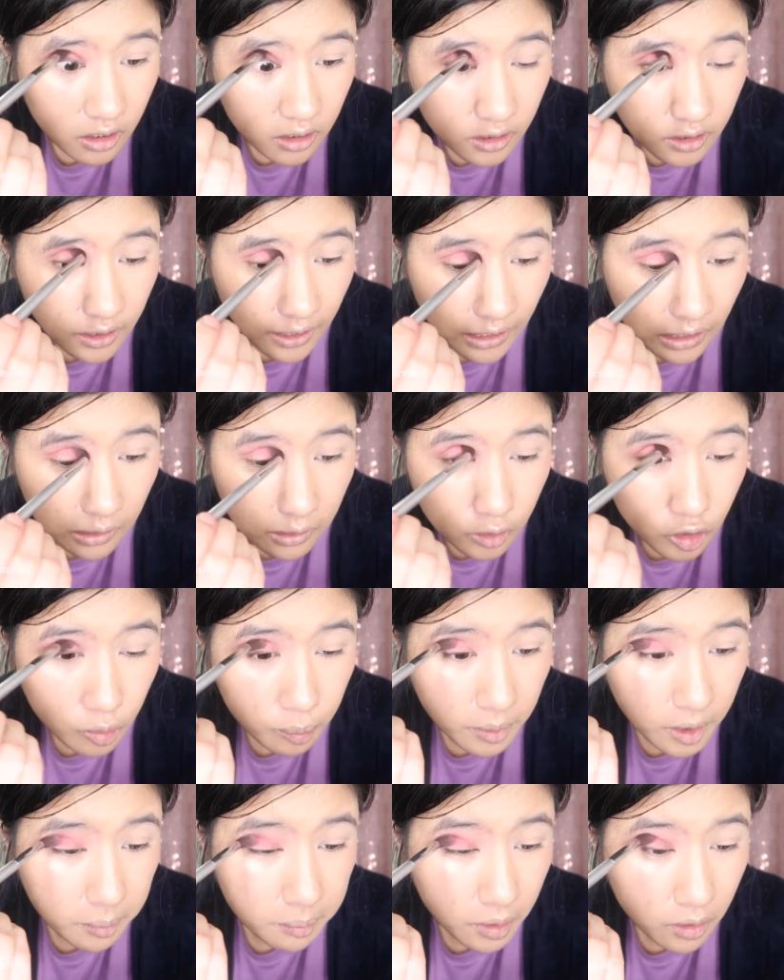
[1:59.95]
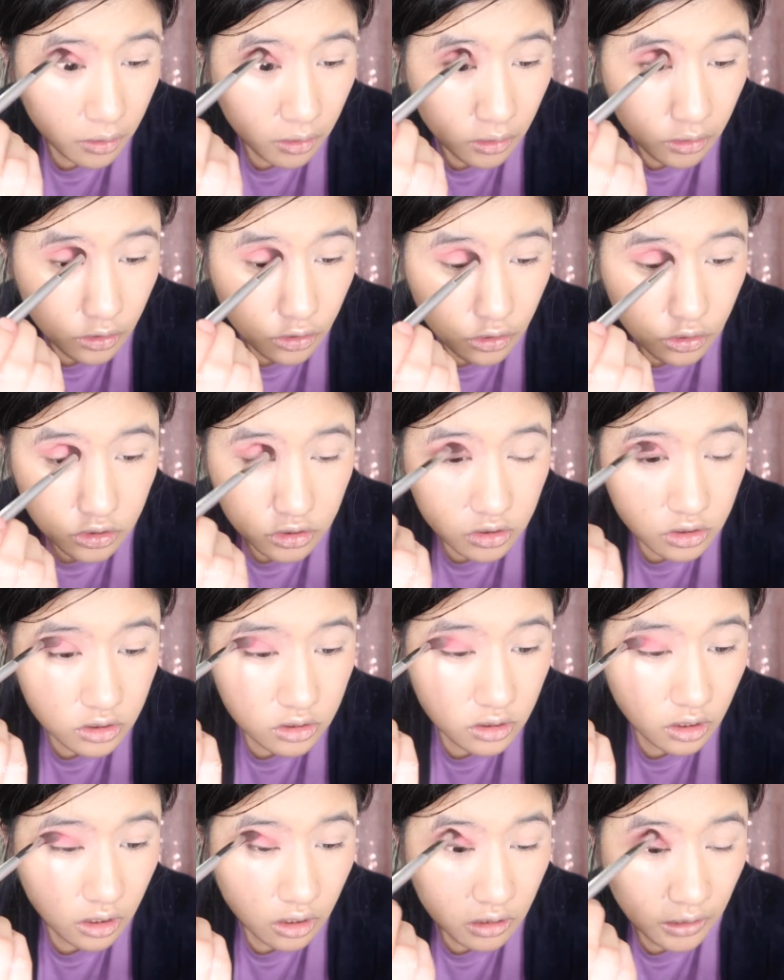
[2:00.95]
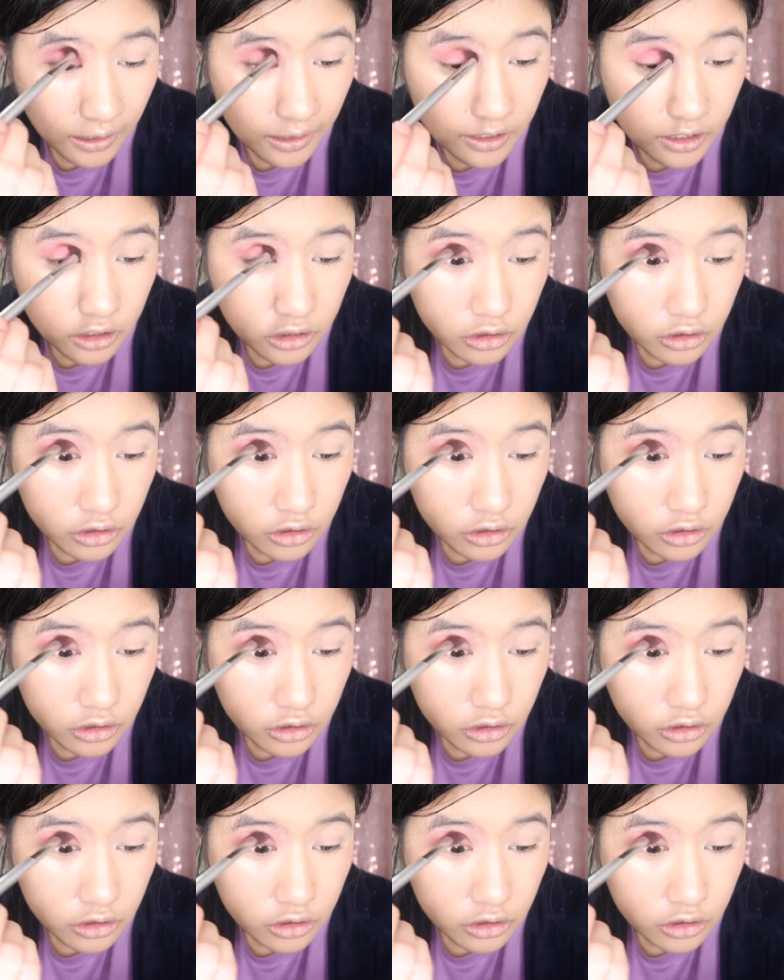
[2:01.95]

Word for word: You know how people use like